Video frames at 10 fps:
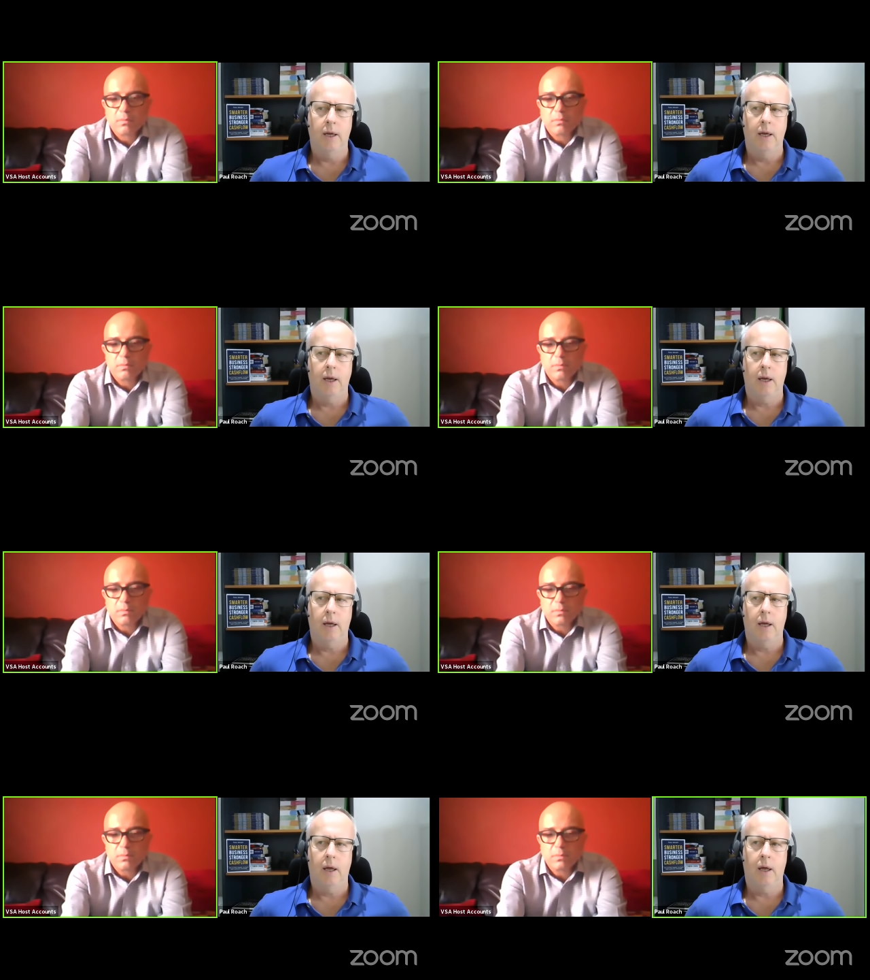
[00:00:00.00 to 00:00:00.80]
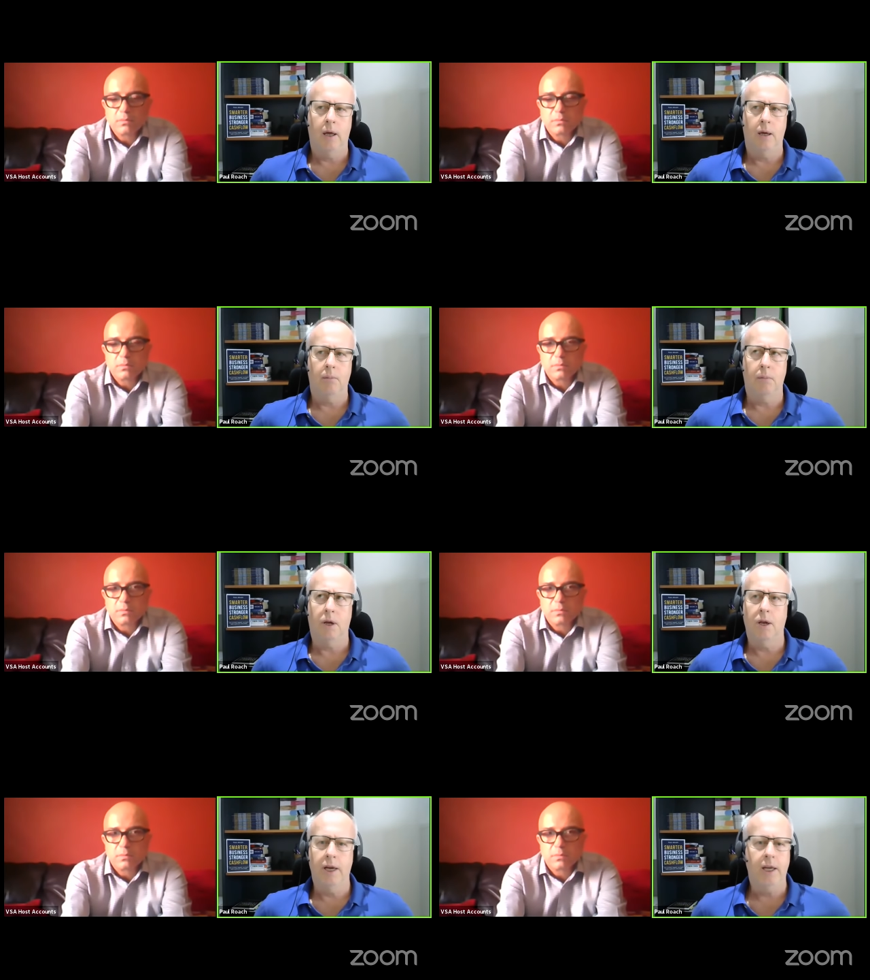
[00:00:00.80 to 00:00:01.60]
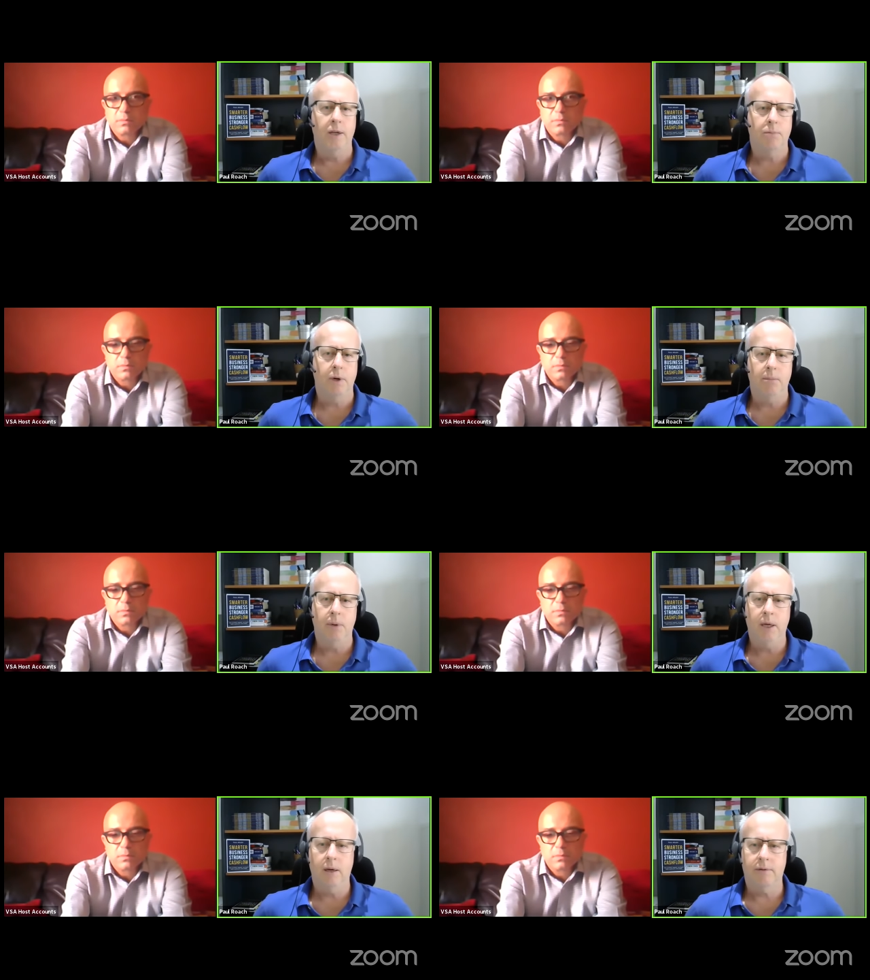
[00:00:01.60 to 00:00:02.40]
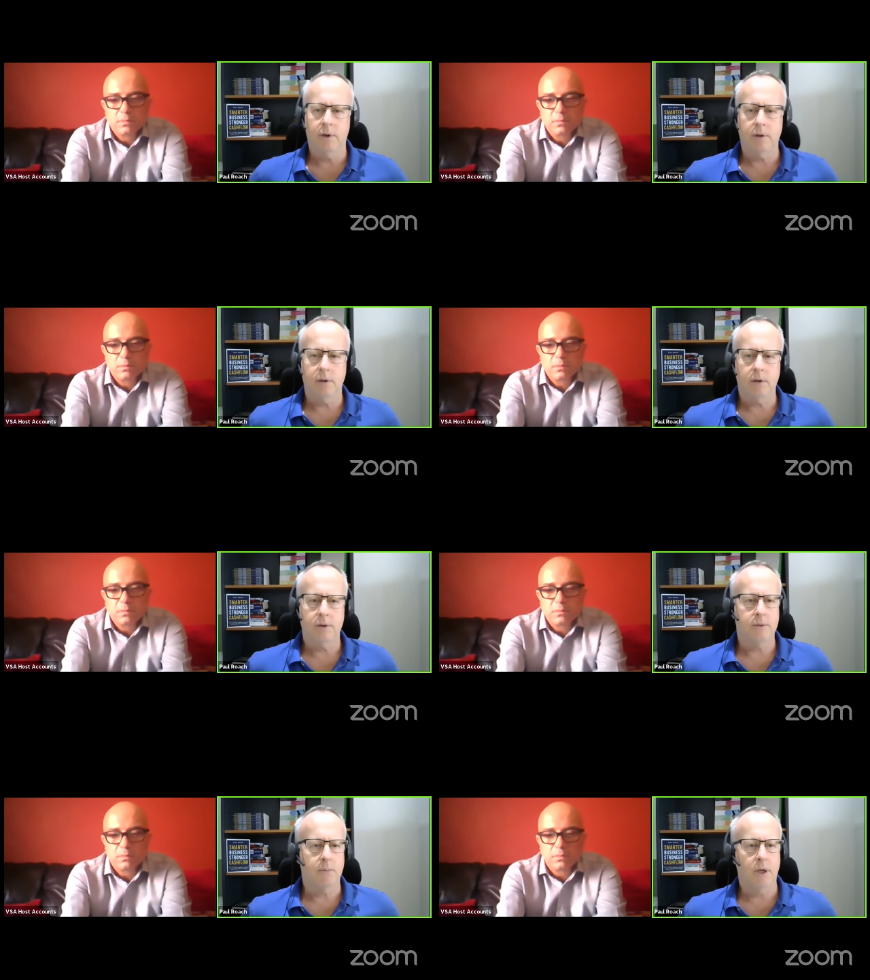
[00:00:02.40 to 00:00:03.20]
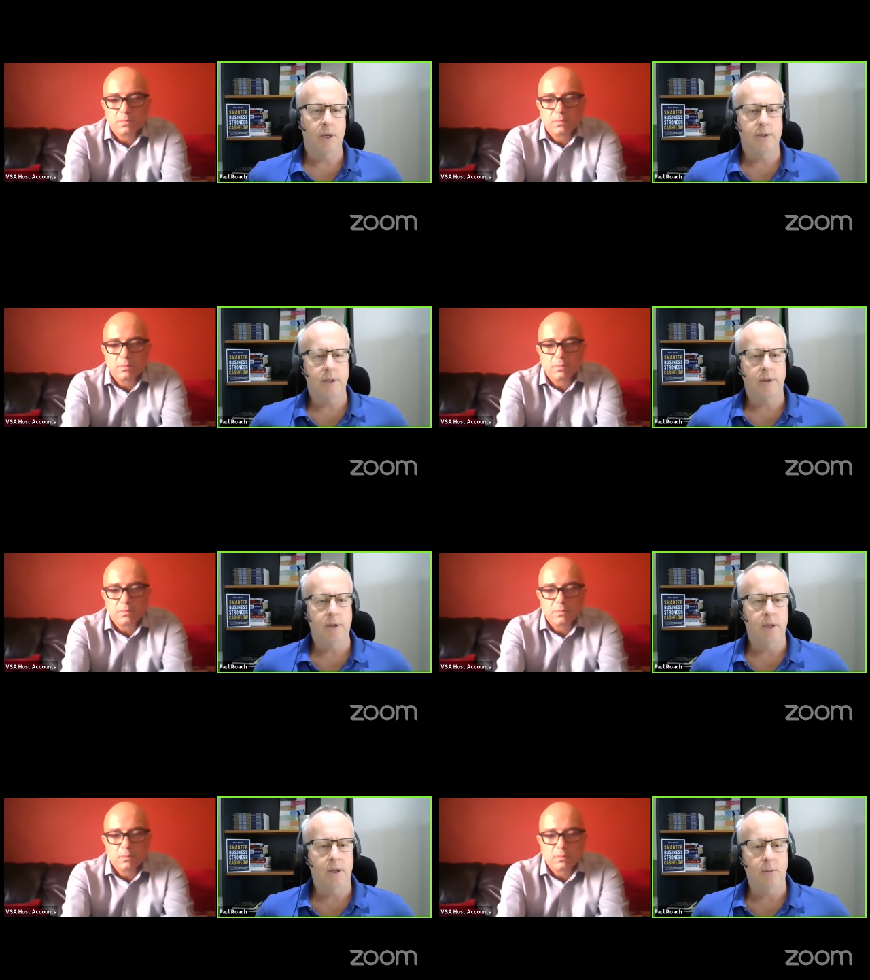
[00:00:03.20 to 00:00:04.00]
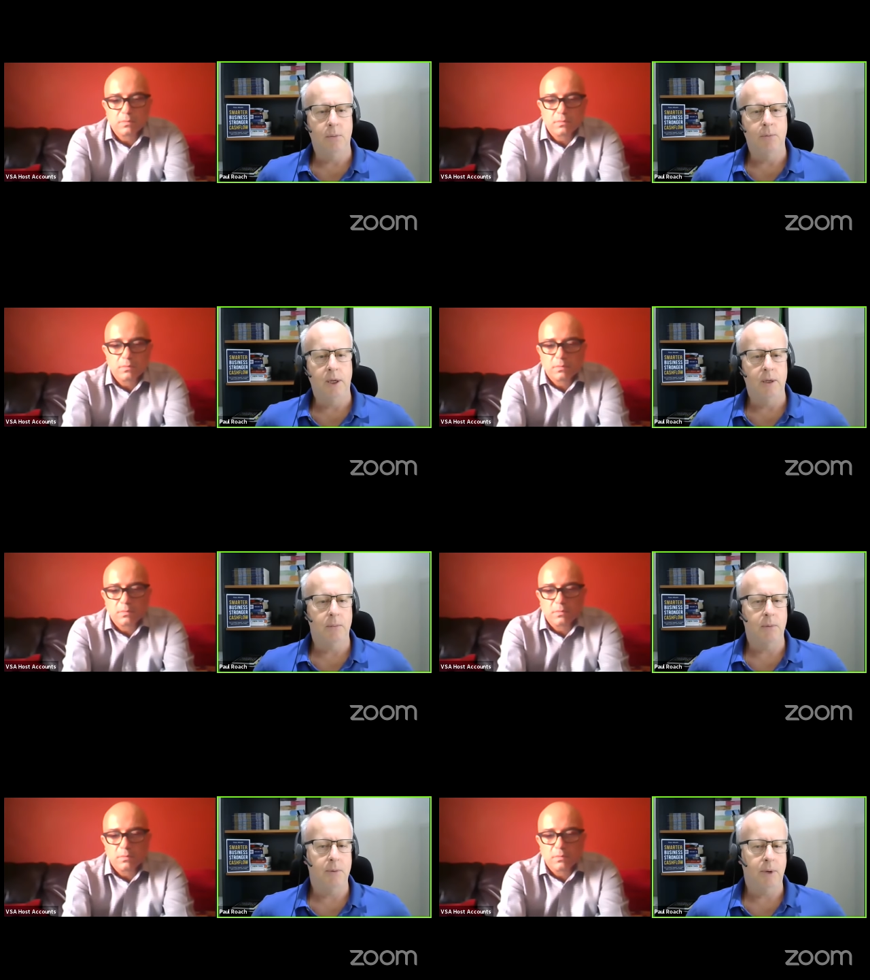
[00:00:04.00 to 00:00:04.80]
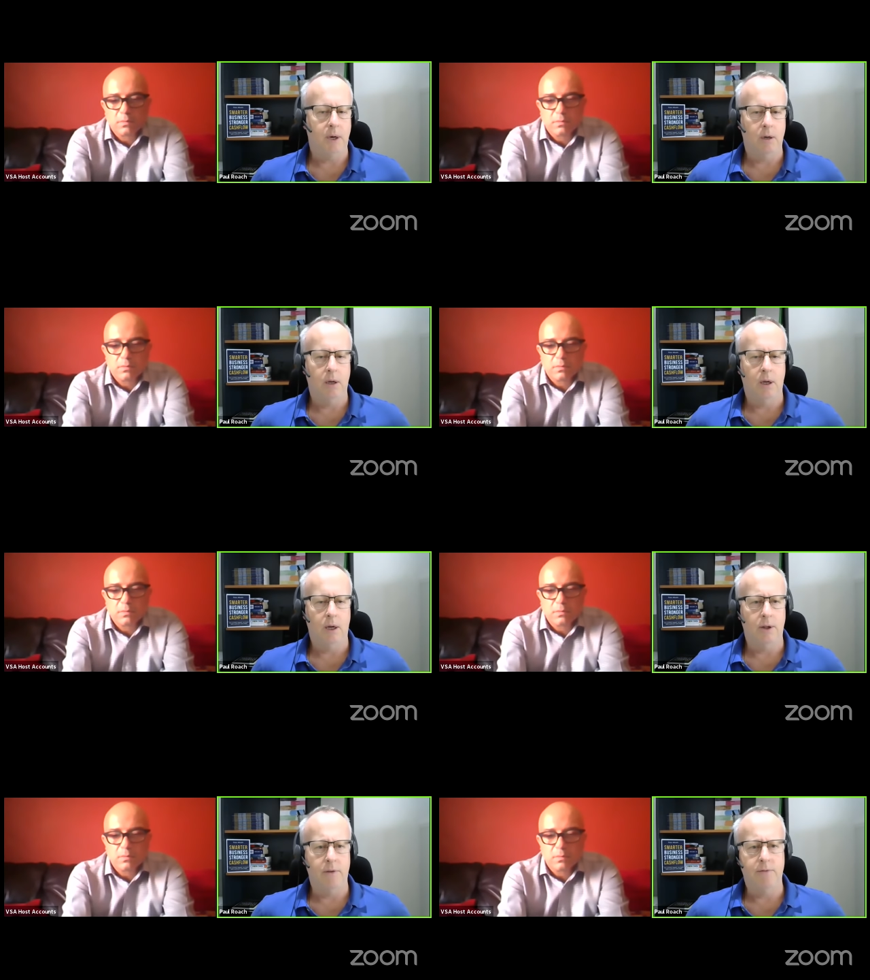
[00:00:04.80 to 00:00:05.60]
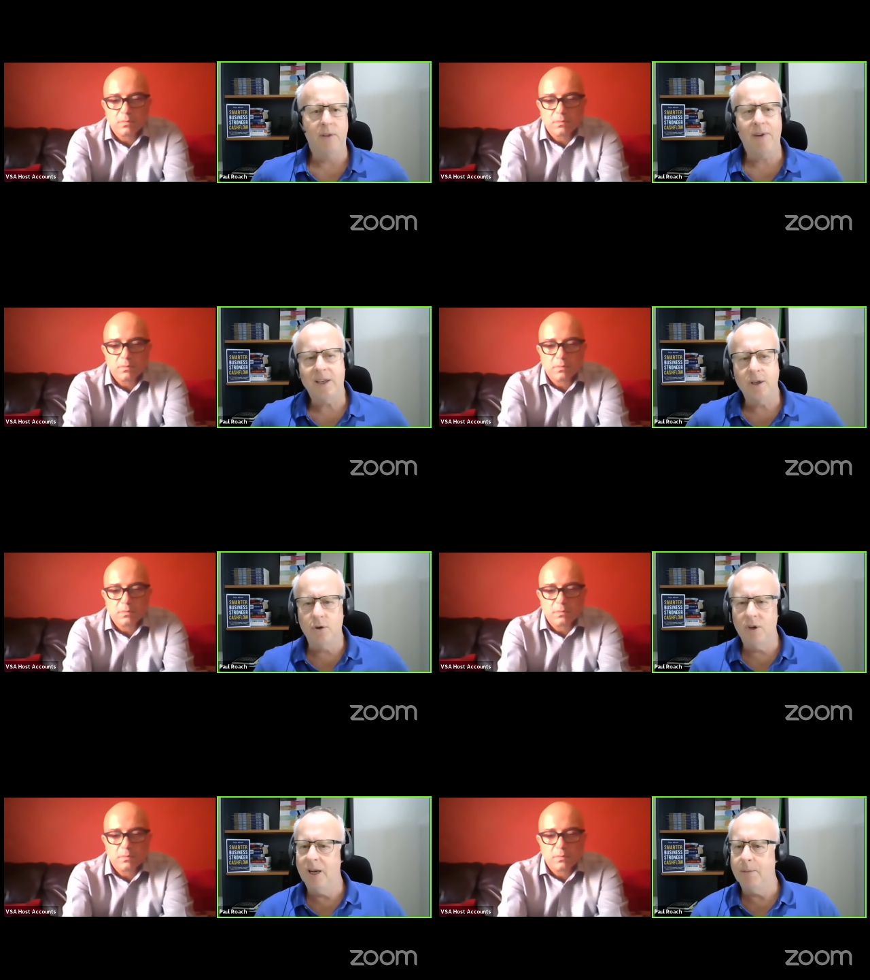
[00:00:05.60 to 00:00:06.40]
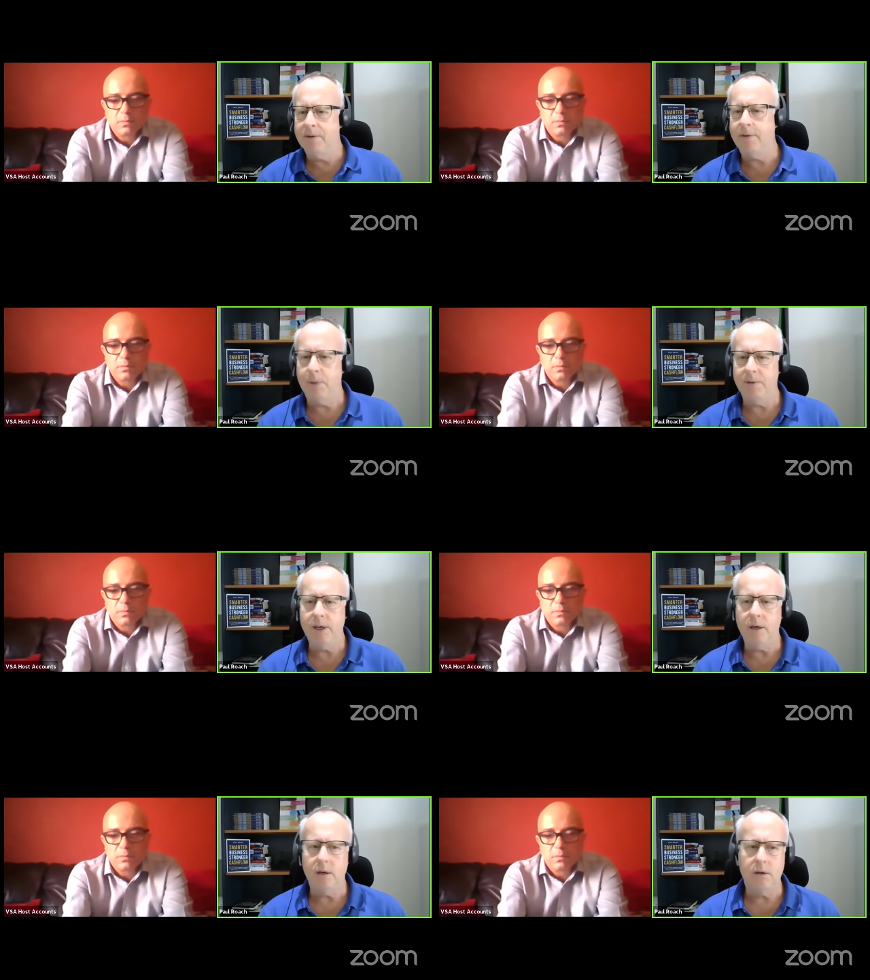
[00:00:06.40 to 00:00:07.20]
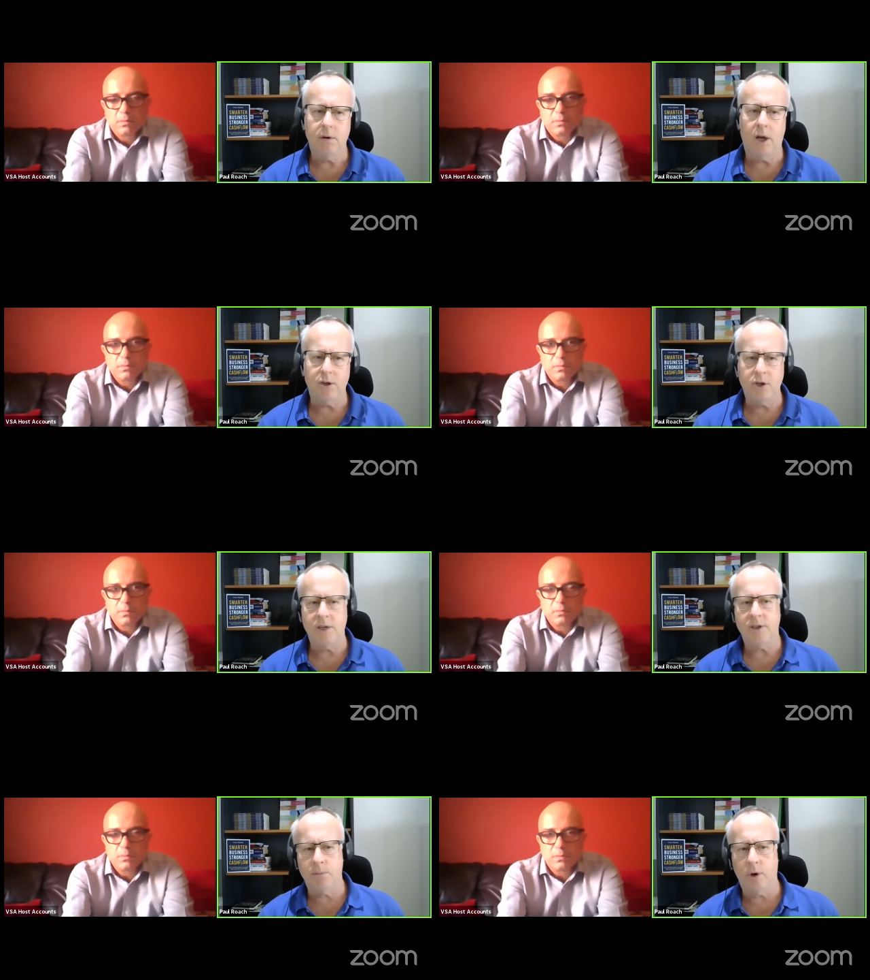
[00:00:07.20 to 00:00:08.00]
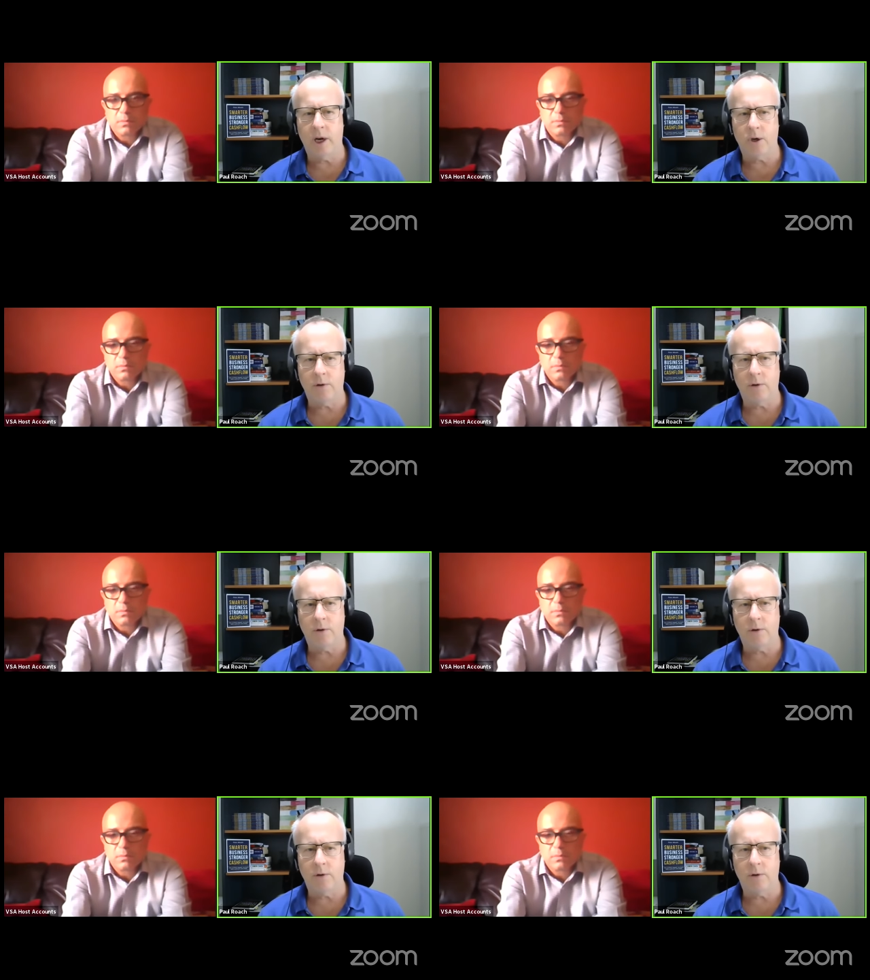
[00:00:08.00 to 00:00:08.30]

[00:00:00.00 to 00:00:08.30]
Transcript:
Speaker 1: Mm. Um, cleaning is pretty big. I've got got some cleaners out there that are booming at the moment. Uh, they've they've had to do a little bit of a pivot, like change their product